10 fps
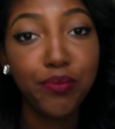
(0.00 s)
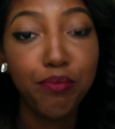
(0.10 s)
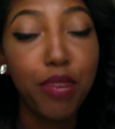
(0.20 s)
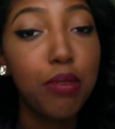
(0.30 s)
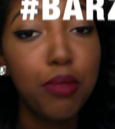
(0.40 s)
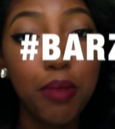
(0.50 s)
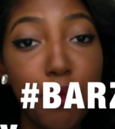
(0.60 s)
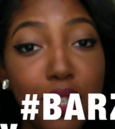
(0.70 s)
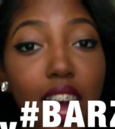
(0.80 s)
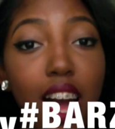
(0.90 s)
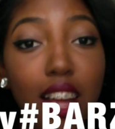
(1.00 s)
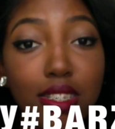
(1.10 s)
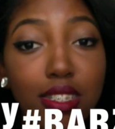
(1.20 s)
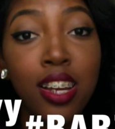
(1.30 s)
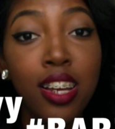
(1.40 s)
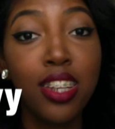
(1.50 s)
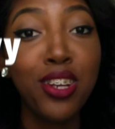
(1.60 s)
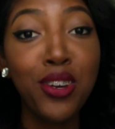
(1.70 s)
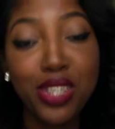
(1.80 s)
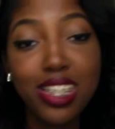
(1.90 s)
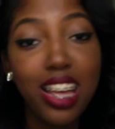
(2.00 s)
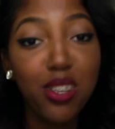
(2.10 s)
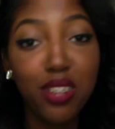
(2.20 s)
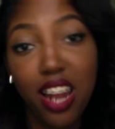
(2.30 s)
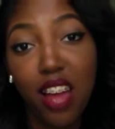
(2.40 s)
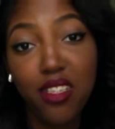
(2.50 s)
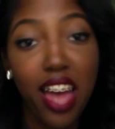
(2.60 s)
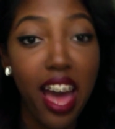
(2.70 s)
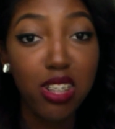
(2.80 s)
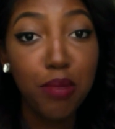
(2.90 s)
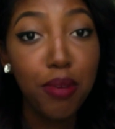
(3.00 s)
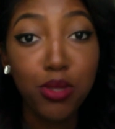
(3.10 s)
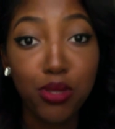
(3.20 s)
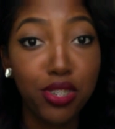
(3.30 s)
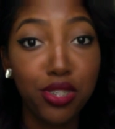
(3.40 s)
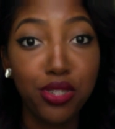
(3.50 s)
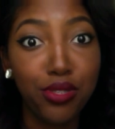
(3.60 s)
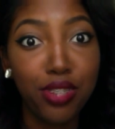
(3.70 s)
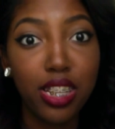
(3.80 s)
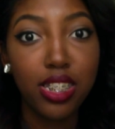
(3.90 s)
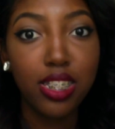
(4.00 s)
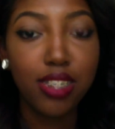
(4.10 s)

Maybe not. You know, since I don't get out the house, I might as well just do this.